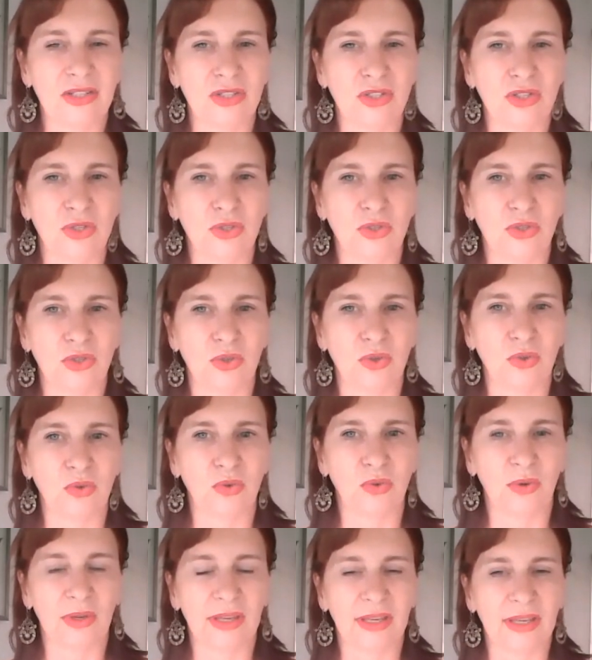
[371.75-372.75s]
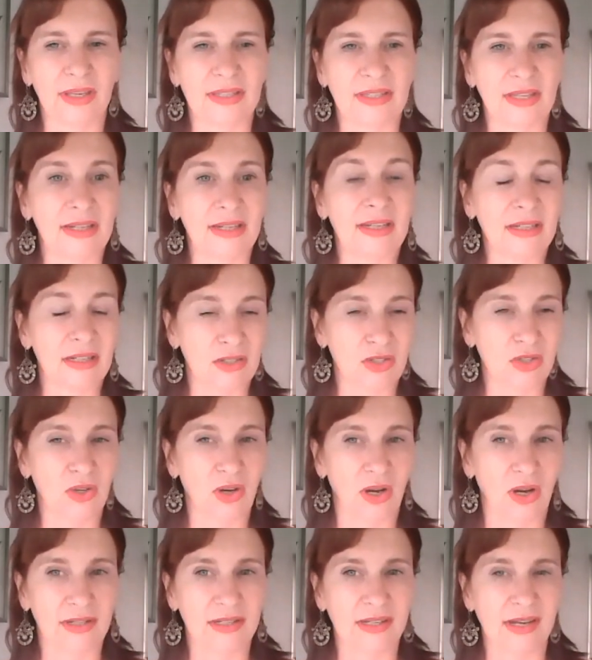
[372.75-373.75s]
to do is I needed to
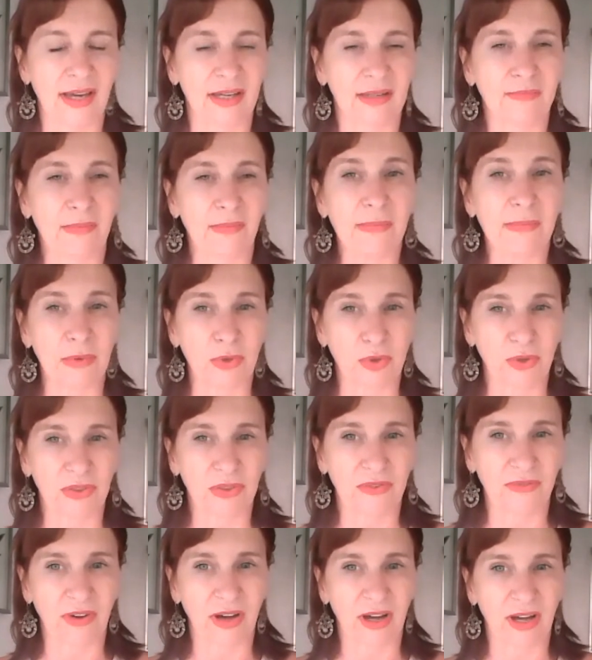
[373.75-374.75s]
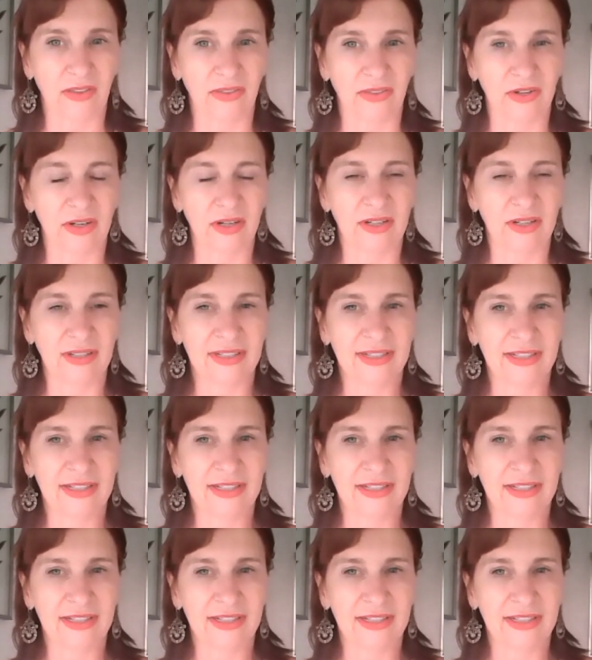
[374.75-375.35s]
contact my birth father.